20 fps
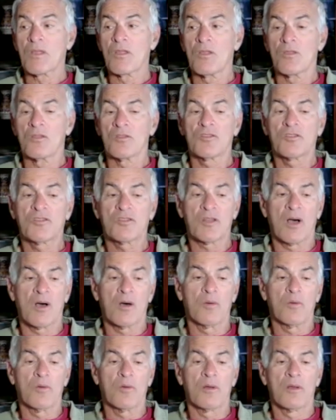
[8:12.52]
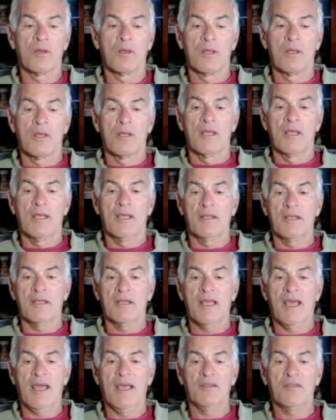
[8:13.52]
So in the
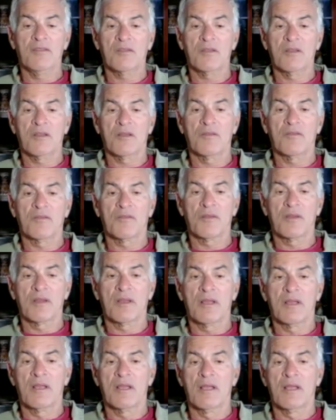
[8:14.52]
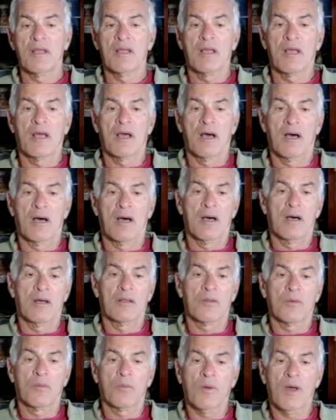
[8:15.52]
case of
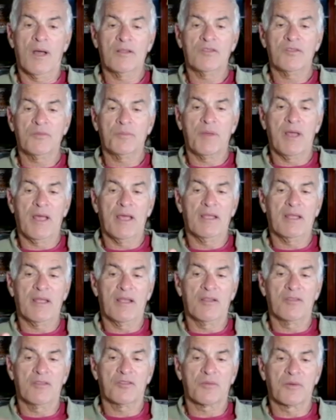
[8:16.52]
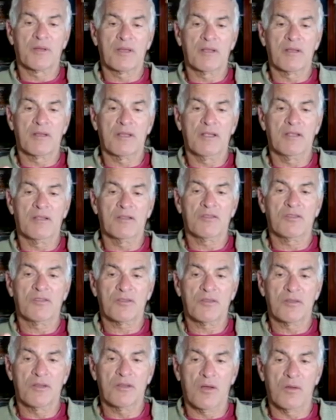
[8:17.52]
the West Bank, Israel is
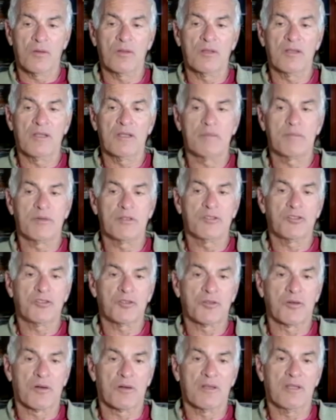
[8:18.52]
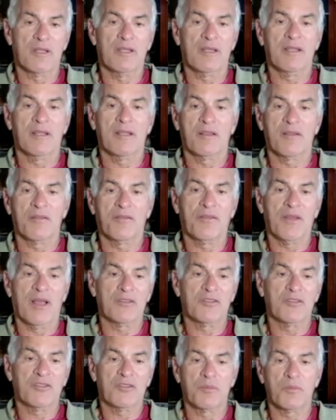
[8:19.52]
slowly but surely, the
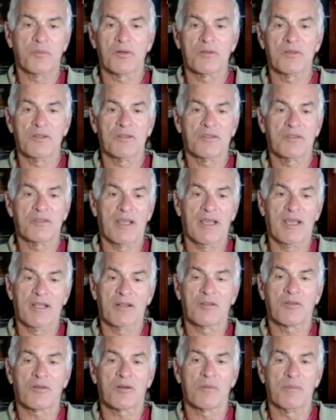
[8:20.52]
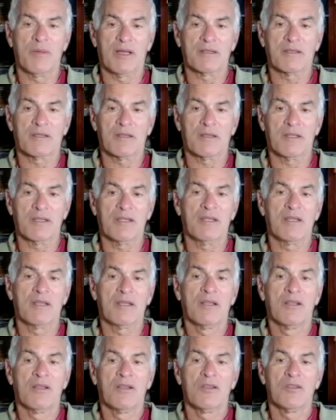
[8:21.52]
fancy word is incrementally,
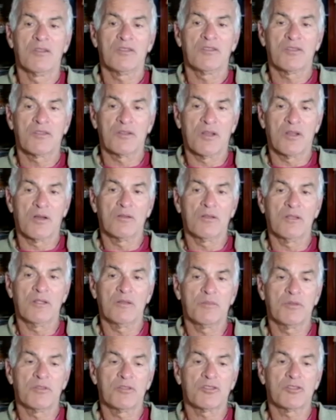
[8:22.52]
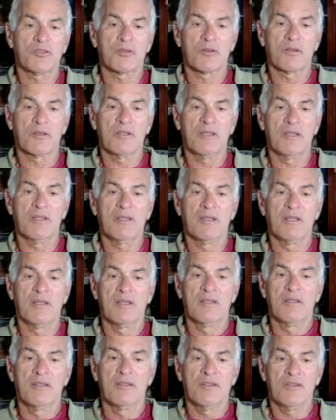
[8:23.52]
slowly but surely
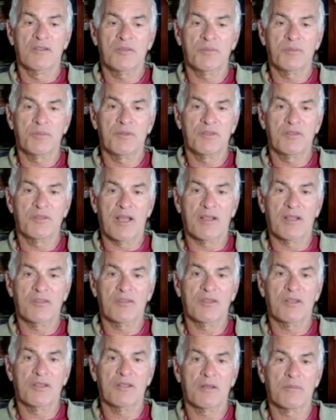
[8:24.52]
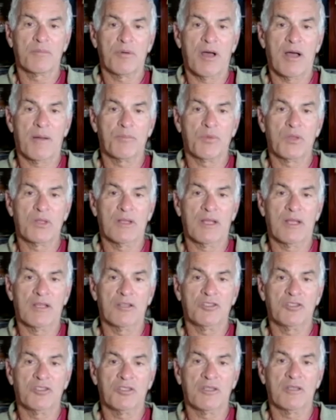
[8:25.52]
dispossessing the
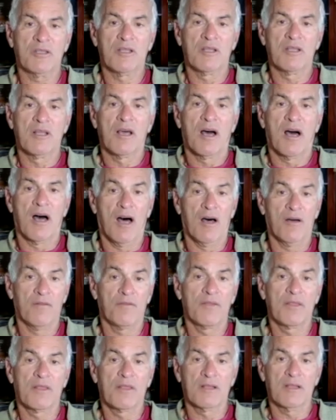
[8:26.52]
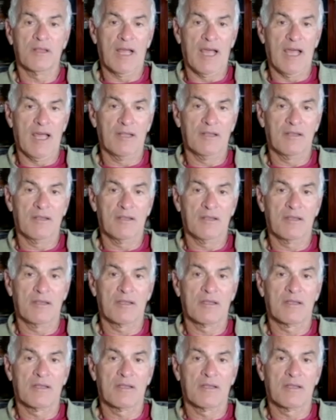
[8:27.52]
population of the land